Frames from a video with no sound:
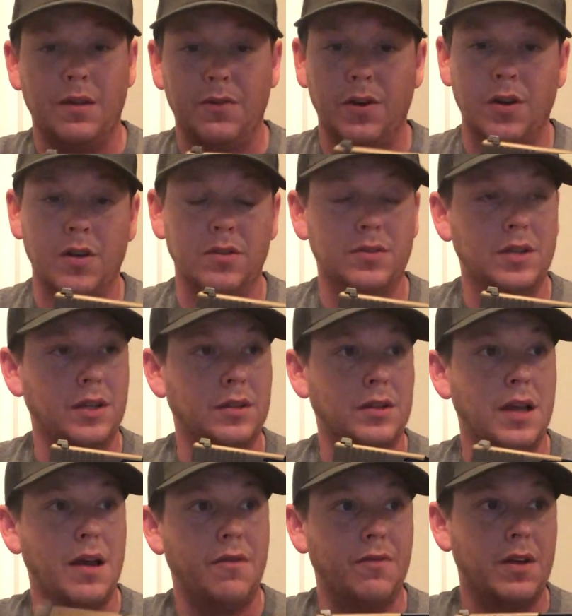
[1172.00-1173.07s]
I've heard
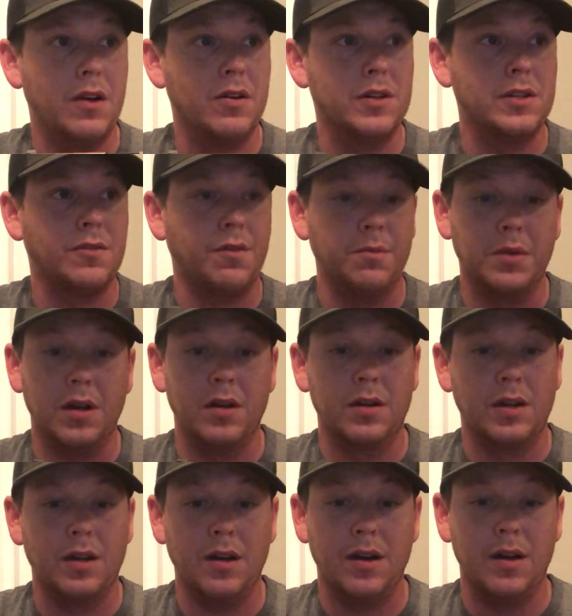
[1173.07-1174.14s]
that varies from gun
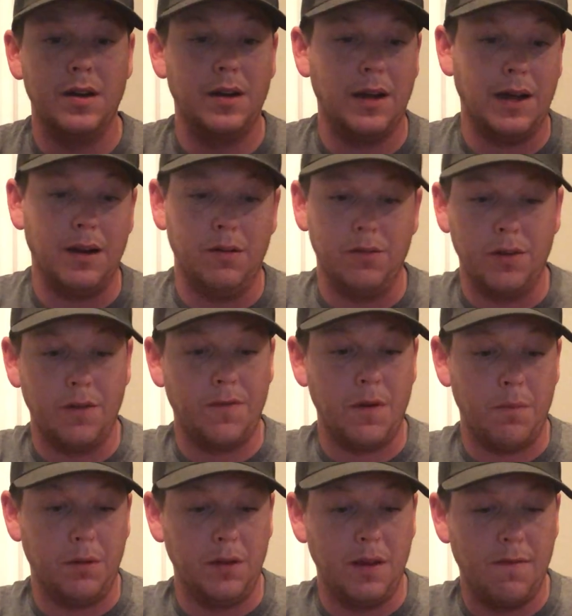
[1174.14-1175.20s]
to gun. I don't know if I
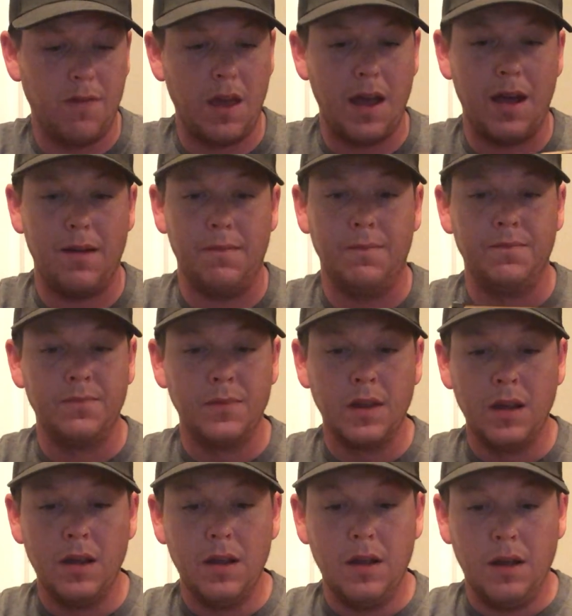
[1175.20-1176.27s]
believe that.
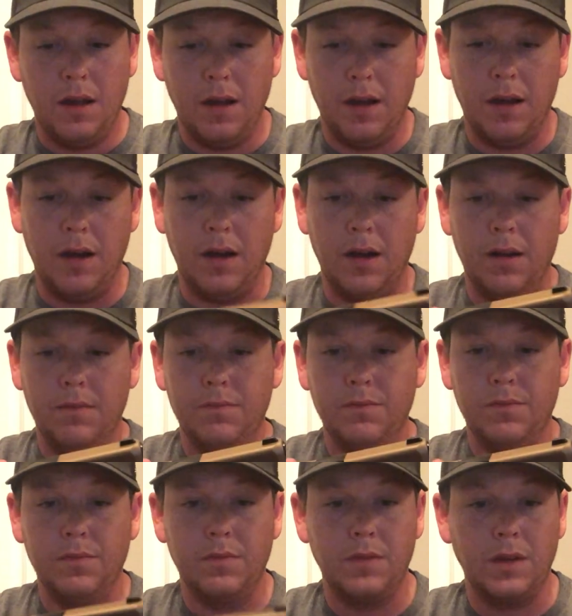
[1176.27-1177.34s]

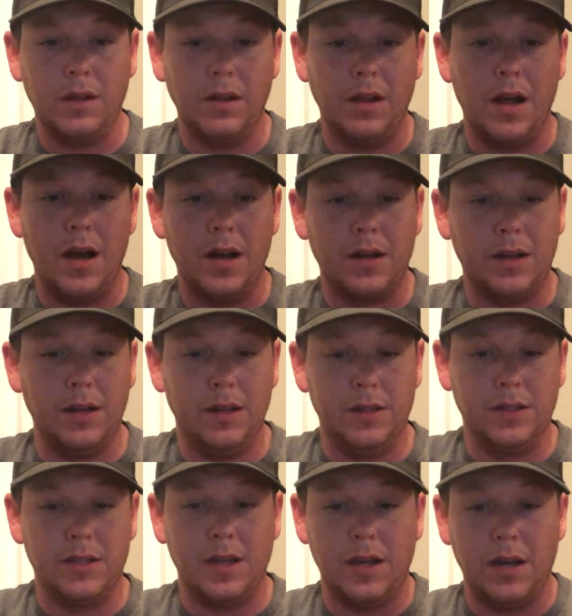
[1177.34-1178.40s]
Glock
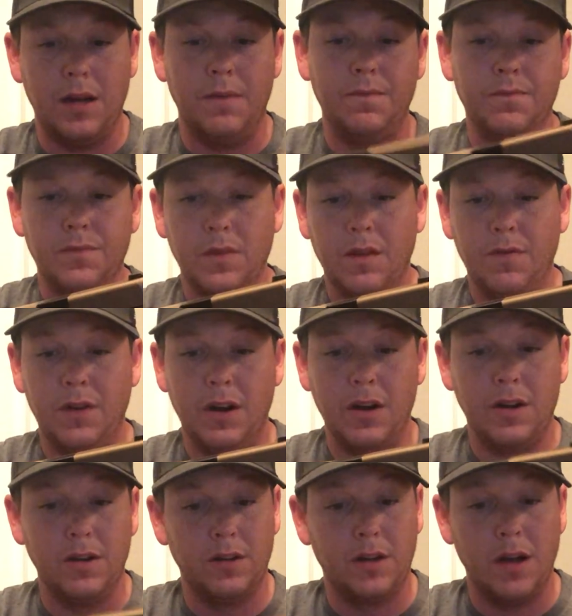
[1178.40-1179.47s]
is a very
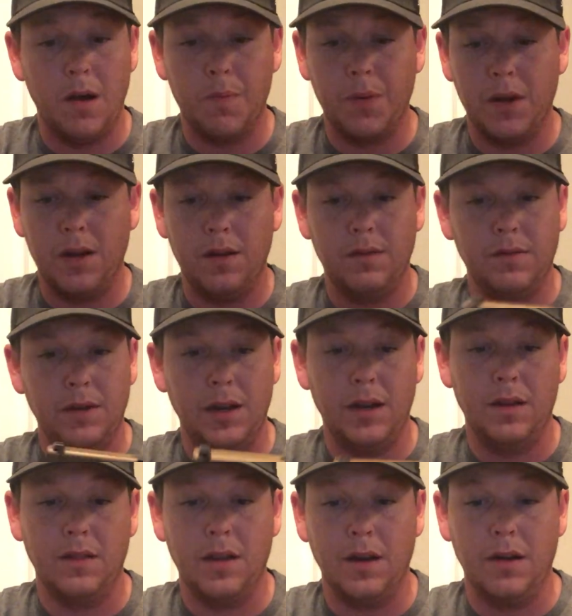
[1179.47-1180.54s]
good company,
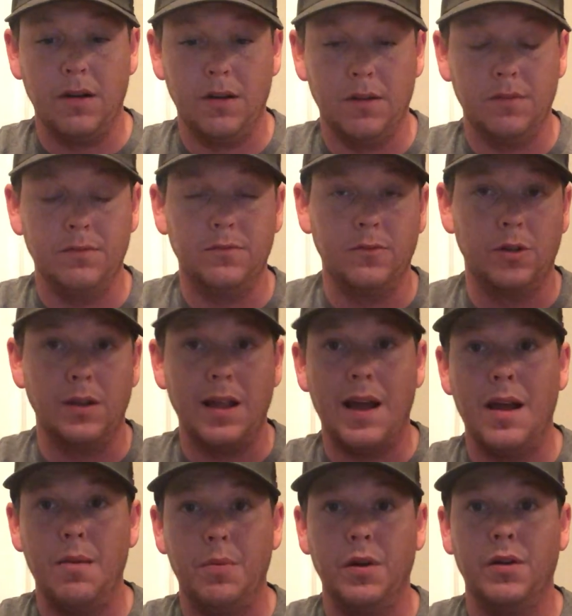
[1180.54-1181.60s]
and their
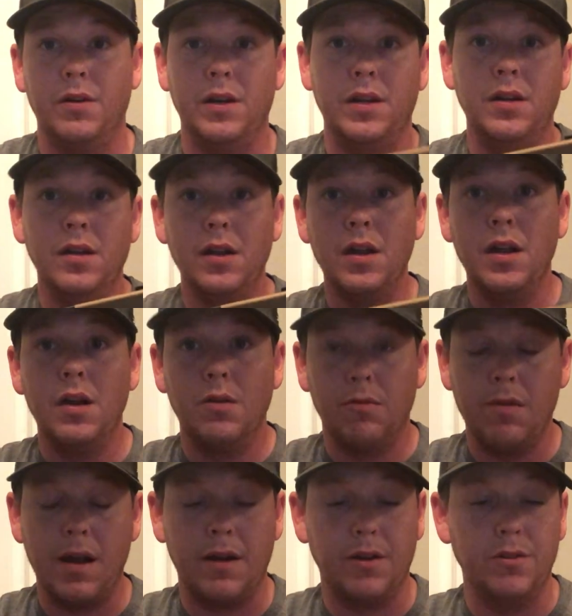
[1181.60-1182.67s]
reliability
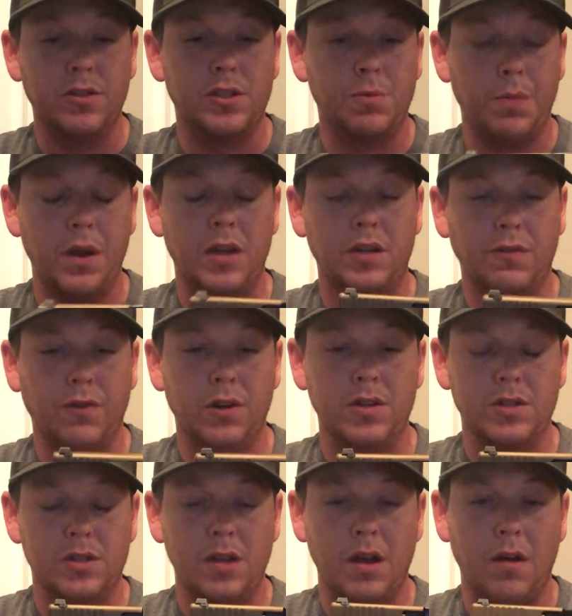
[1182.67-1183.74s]
record speaks for
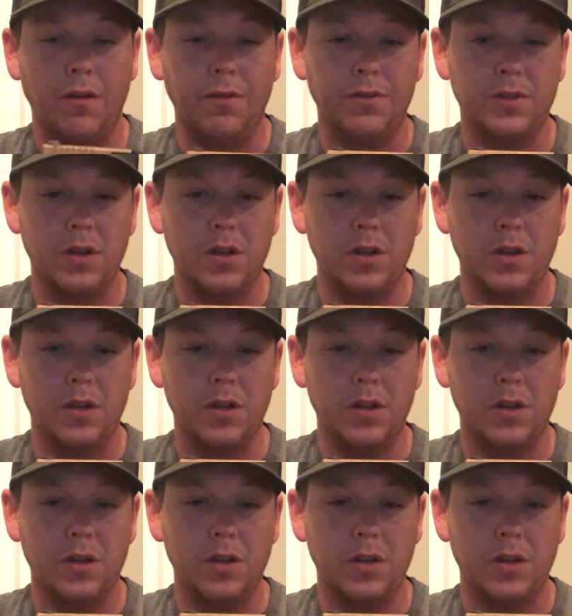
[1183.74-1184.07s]
itself.